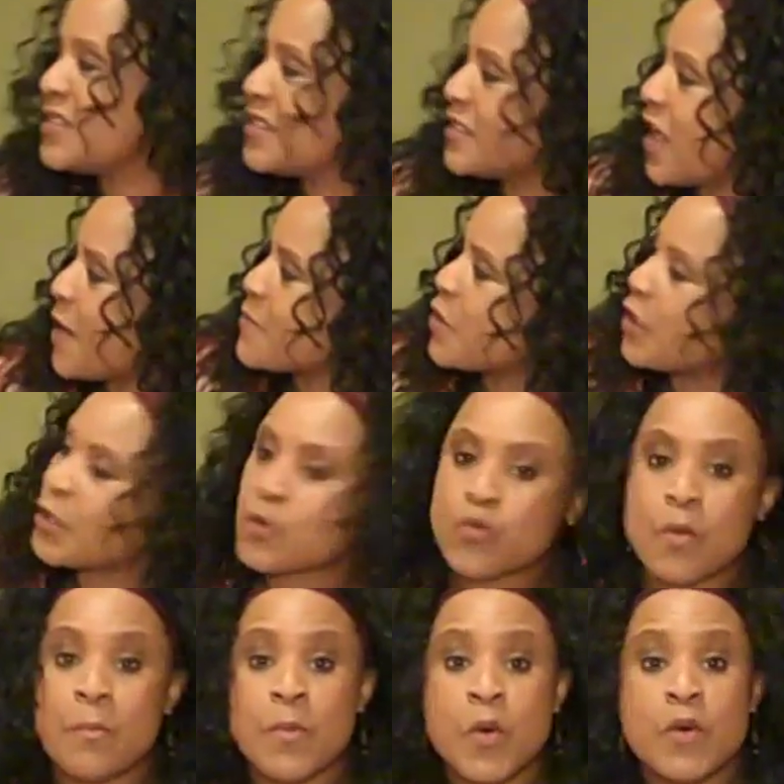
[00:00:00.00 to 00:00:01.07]
says, I'm going to
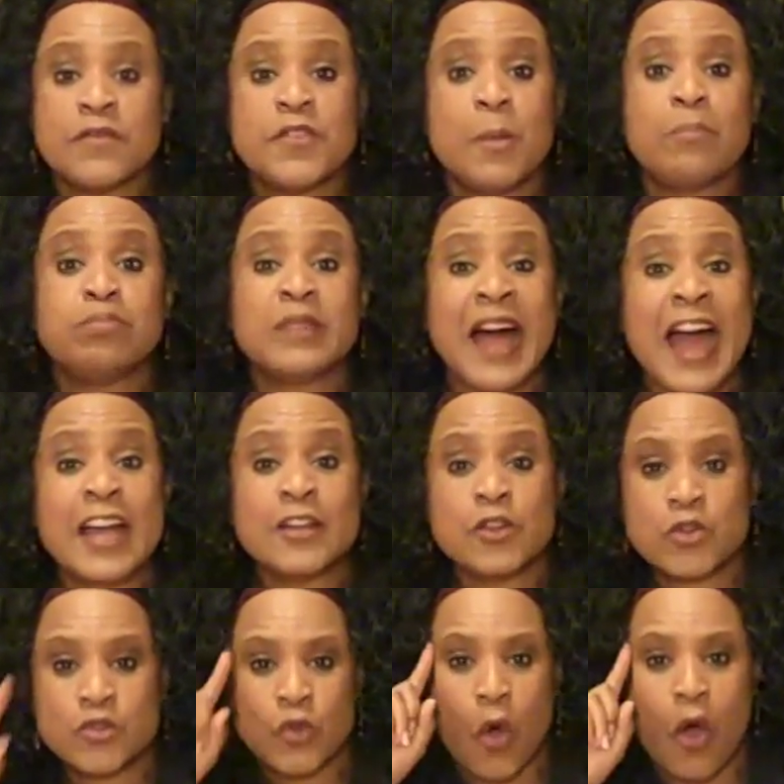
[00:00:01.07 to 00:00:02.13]
remove the
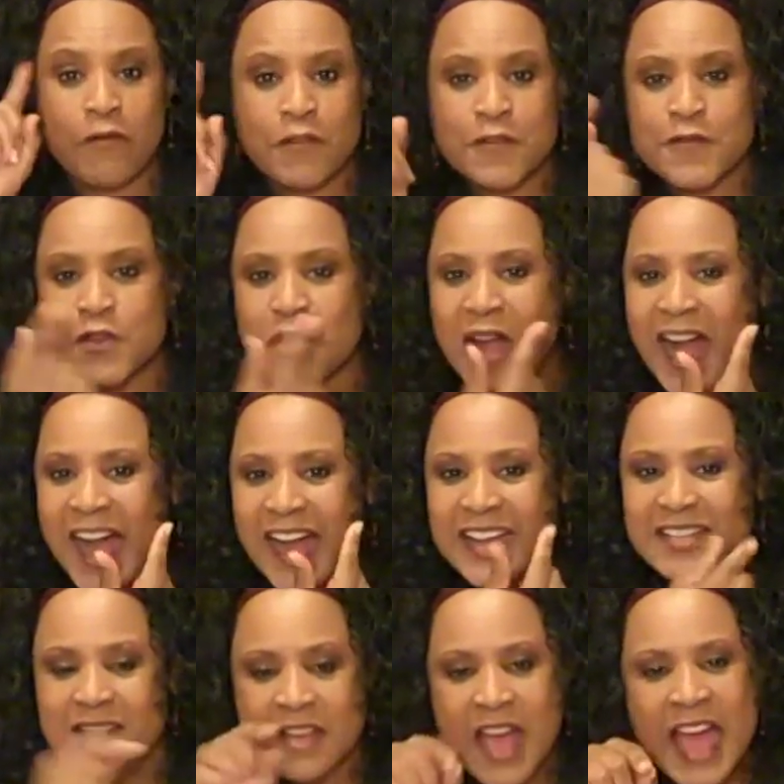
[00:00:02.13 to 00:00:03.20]
blinders off of your
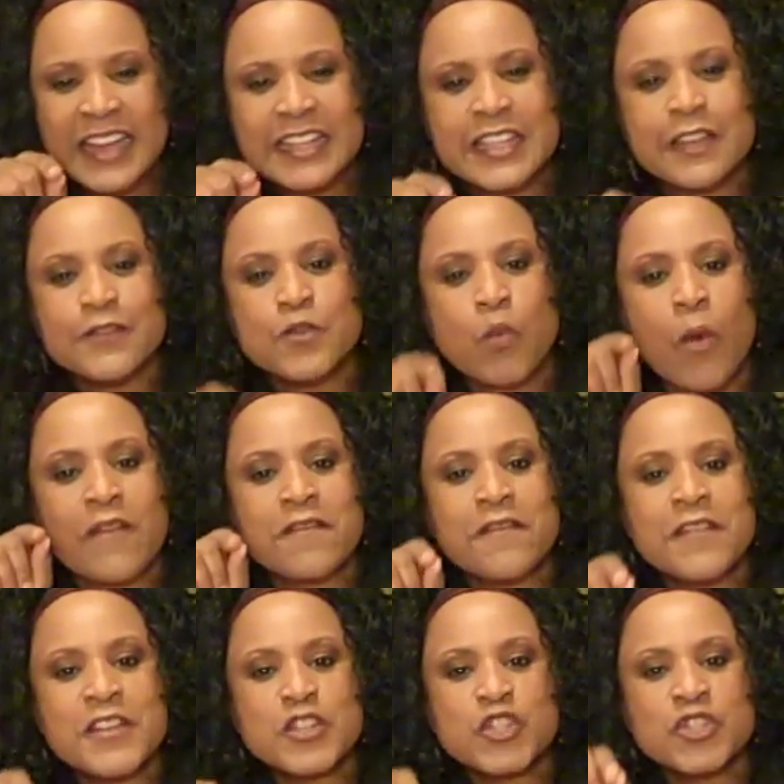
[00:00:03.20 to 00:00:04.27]
eyes and give you a
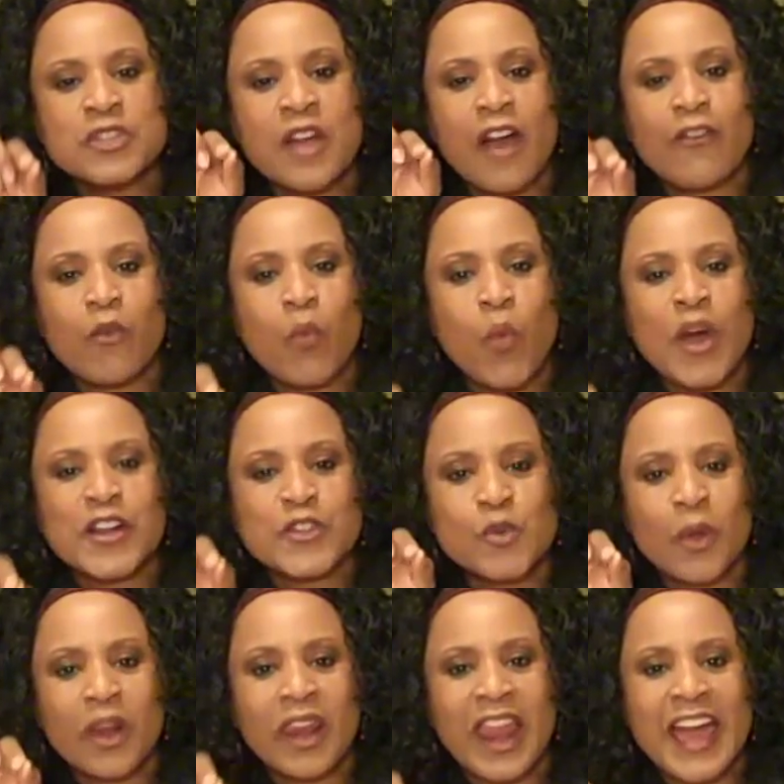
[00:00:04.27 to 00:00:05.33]
vision of what
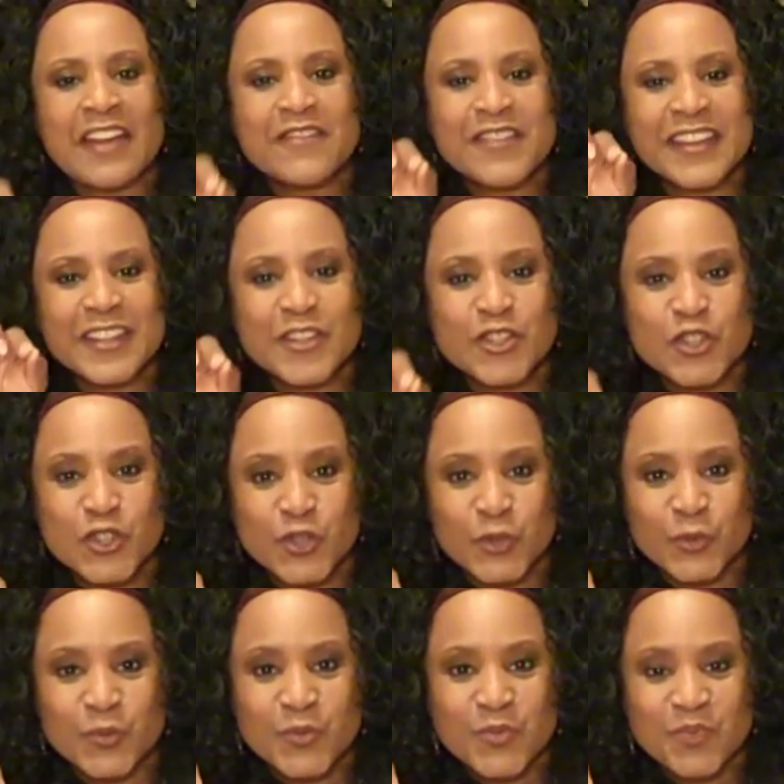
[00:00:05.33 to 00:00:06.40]
your life can
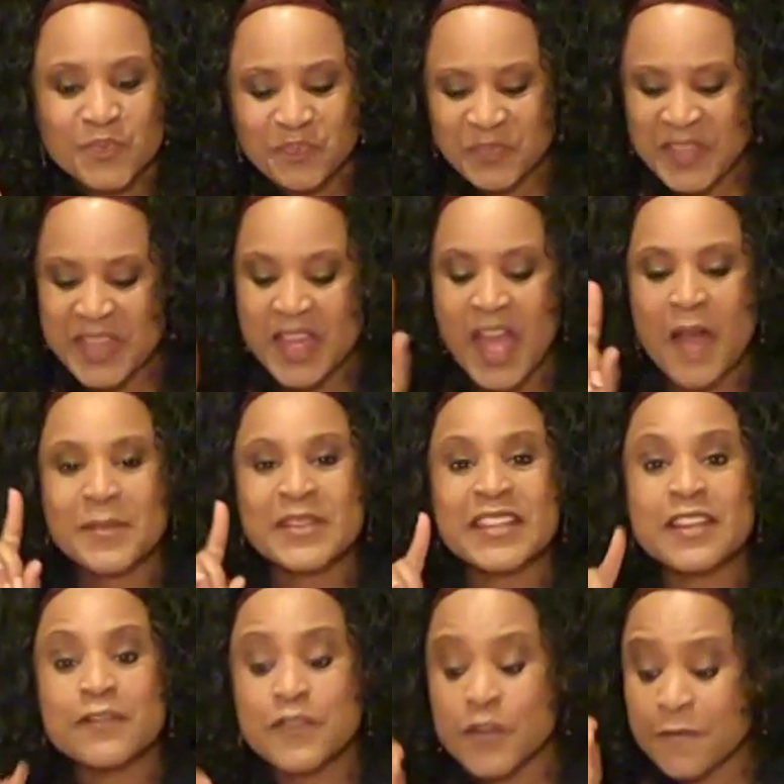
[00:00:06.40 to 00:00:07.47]
do. They
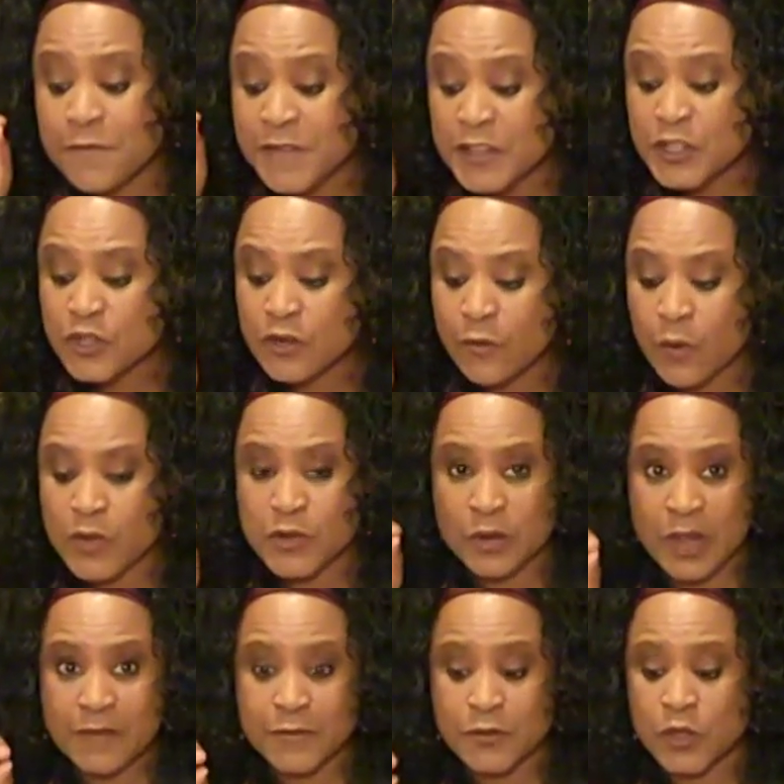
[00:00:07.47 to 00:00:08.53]
give you a vision of what your
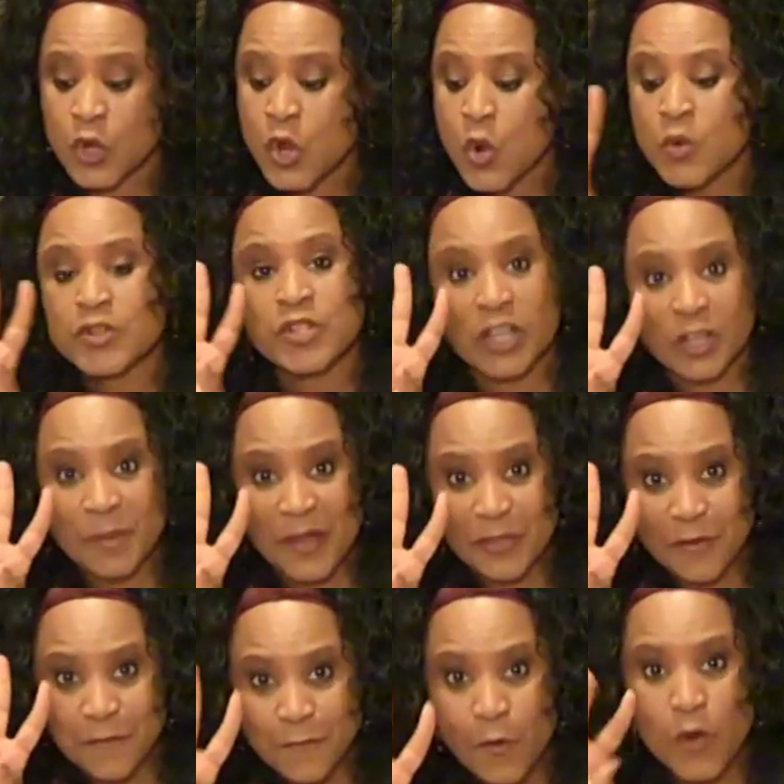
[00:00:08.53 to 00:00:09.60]
life can do. We're talking about
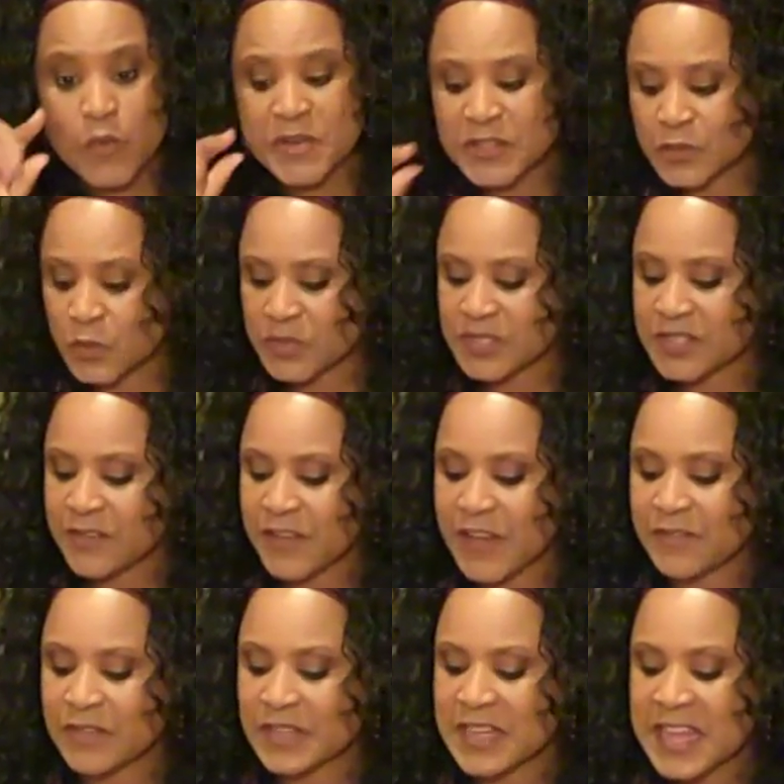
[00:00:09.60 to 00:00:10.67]
the four resources of
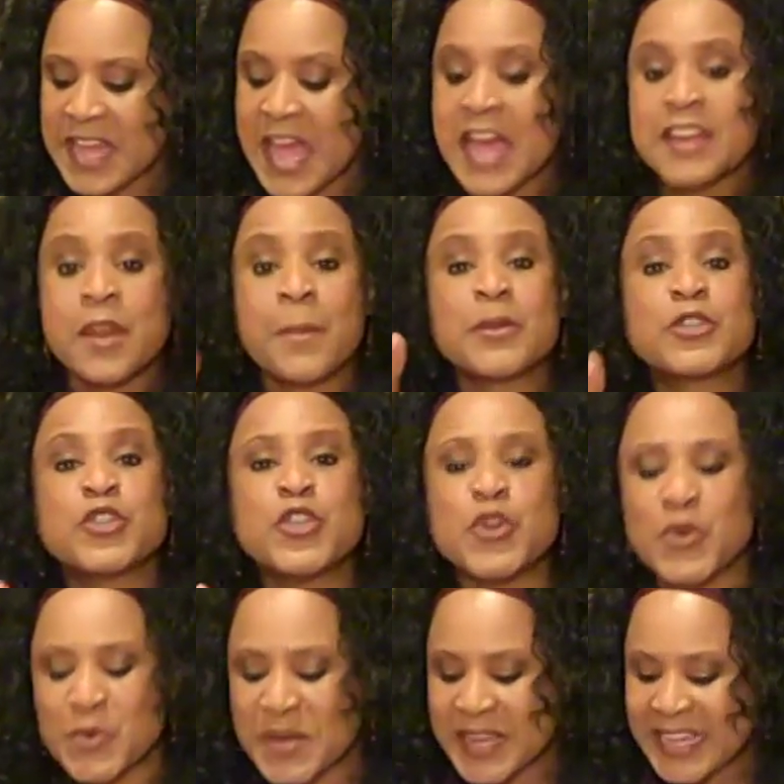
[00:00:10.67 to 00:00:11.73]
heaven. Number
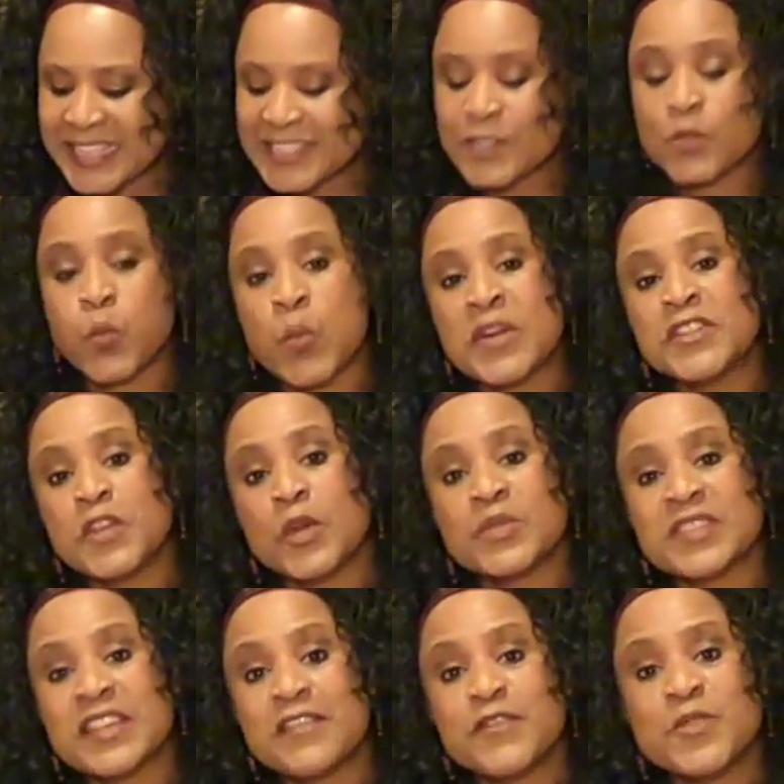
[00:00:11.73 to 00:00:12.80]
two, it says
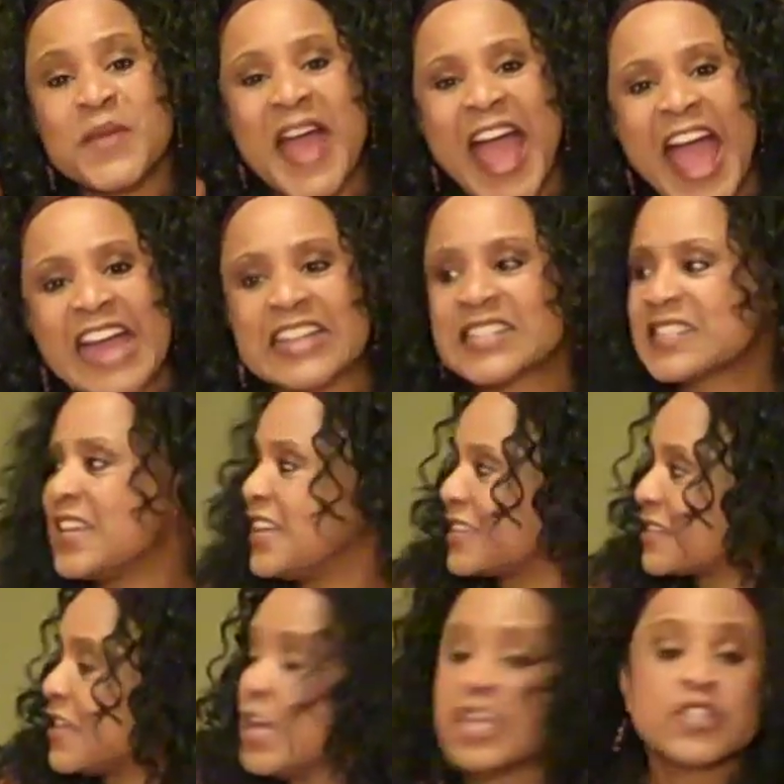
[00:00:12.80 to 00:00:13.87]
windows give you
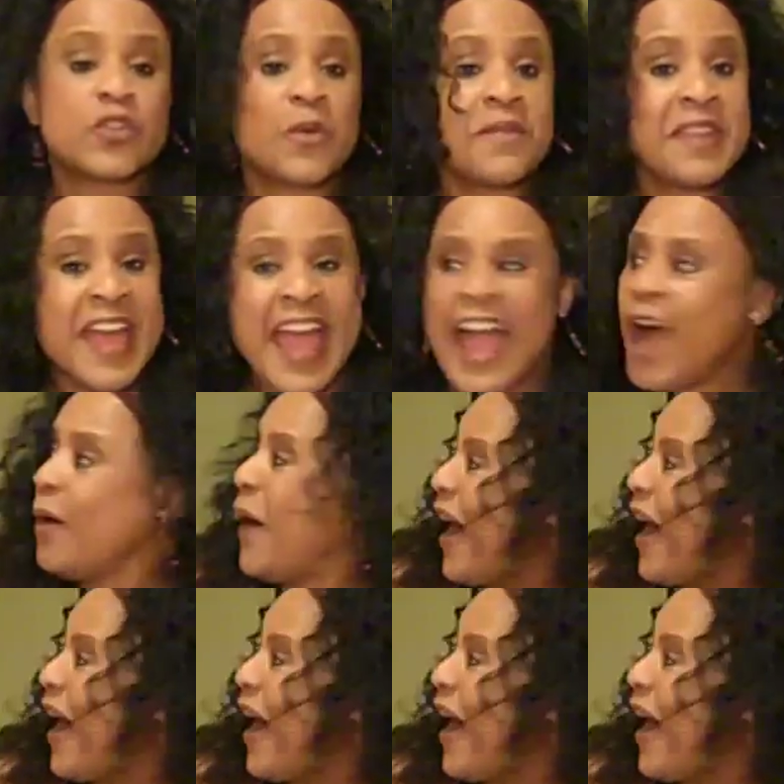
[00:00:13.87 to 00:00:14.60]
access. So now